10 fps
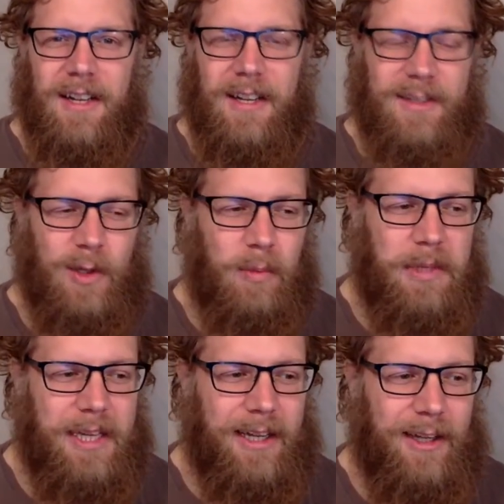And so
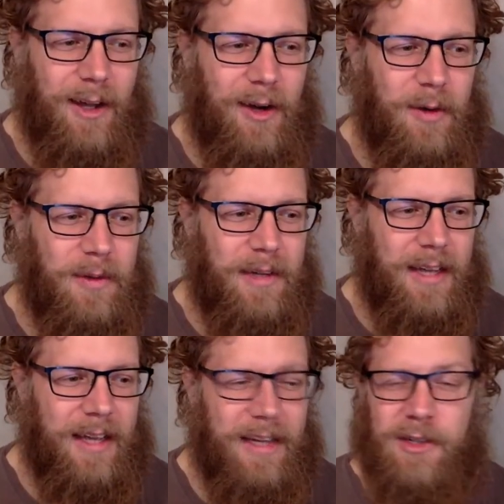being alone
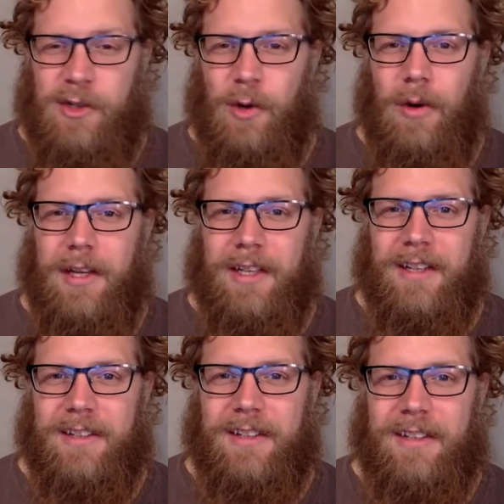and enjoying
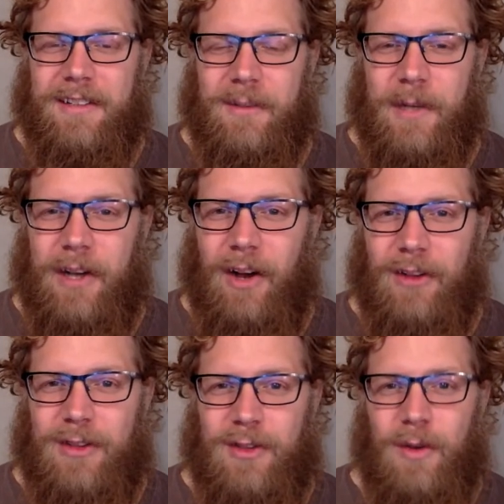it, we
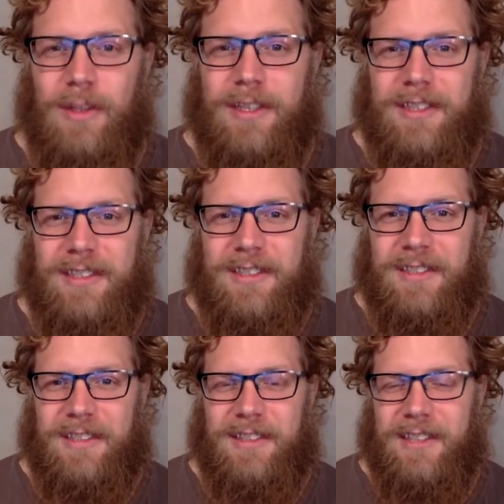call solace
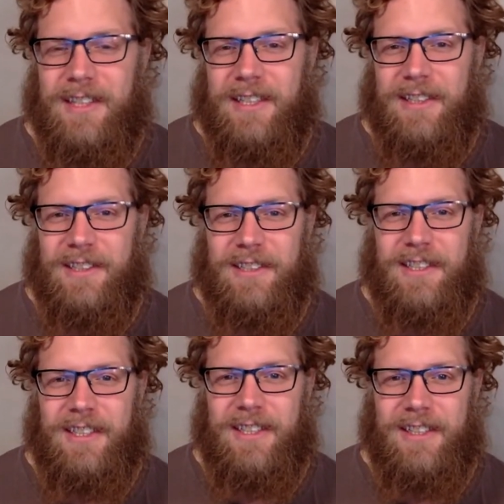in English.
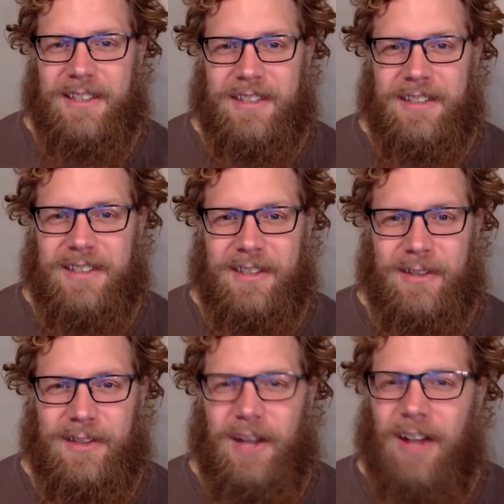This,
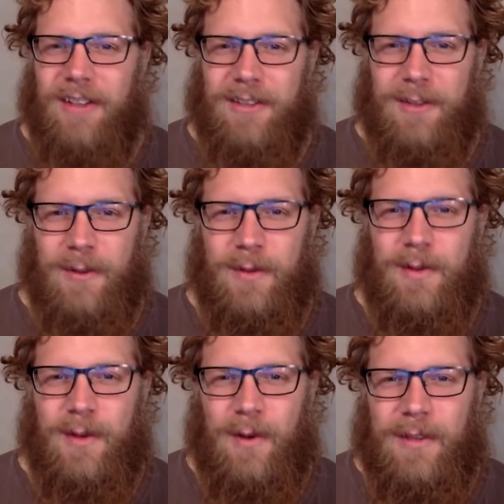solitude,
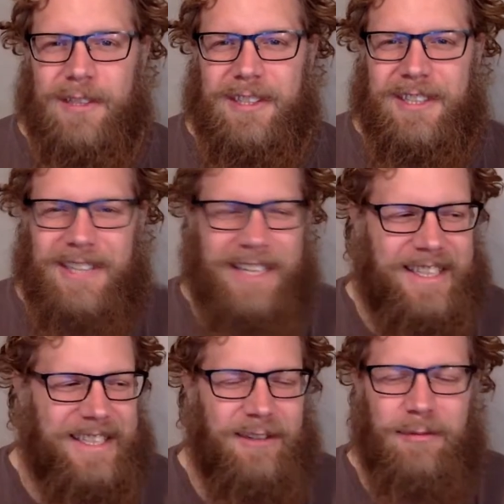solace, this
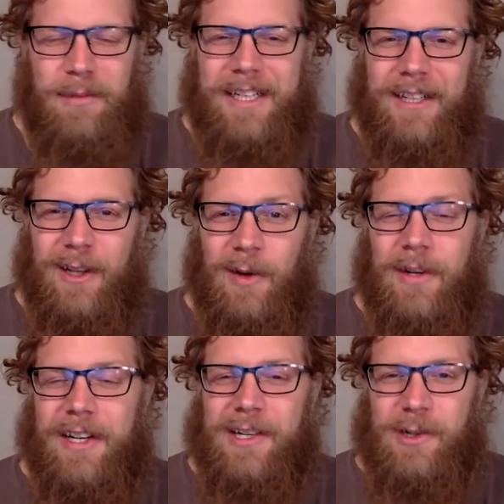idea of being
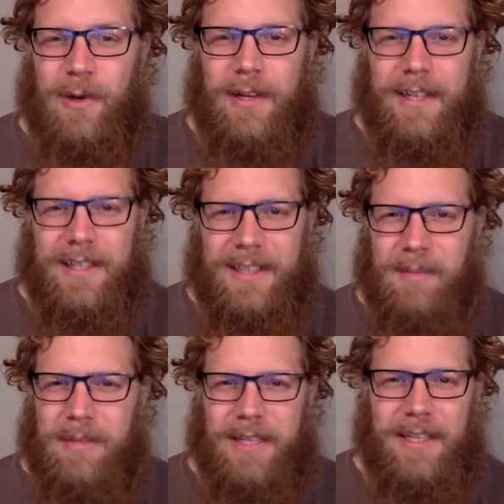alone and enjoying it
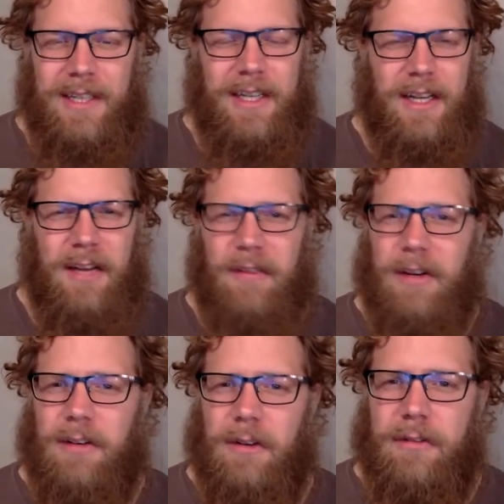can be
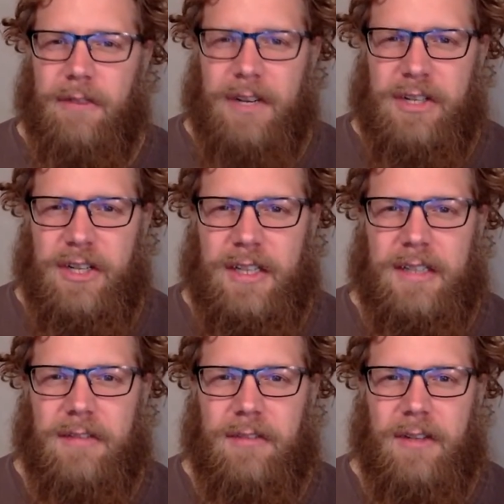very
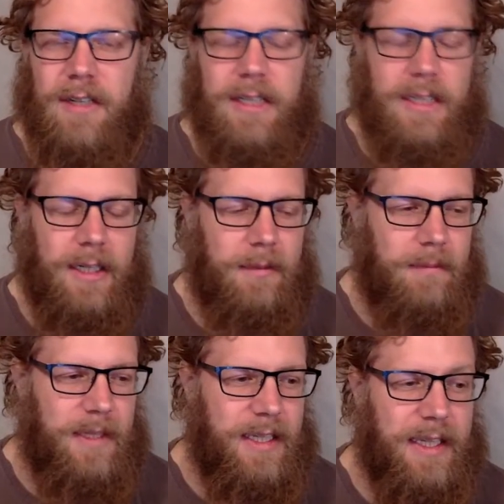refreshing and very
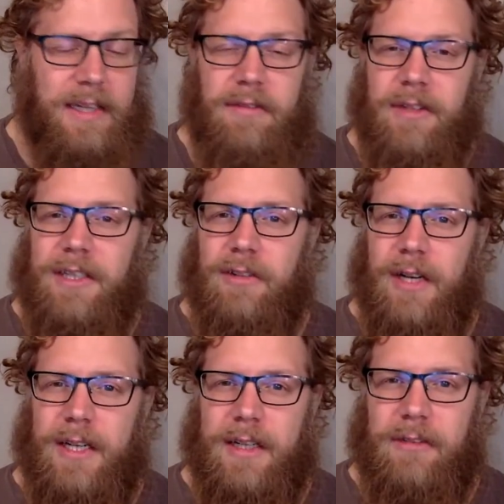
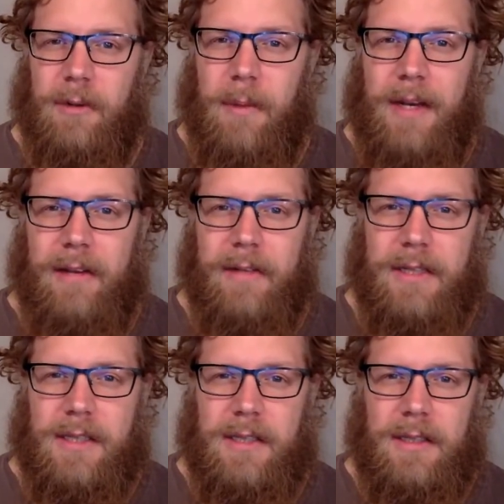invigorating for many of
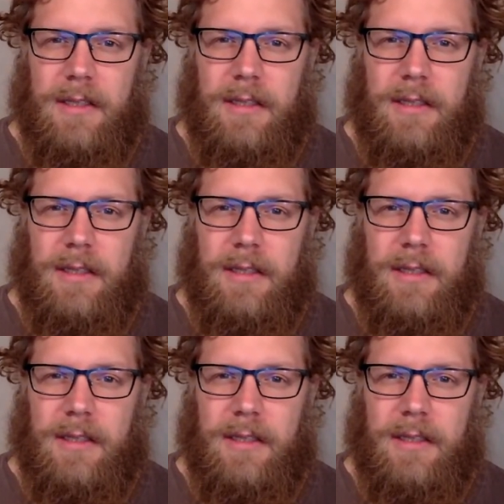us.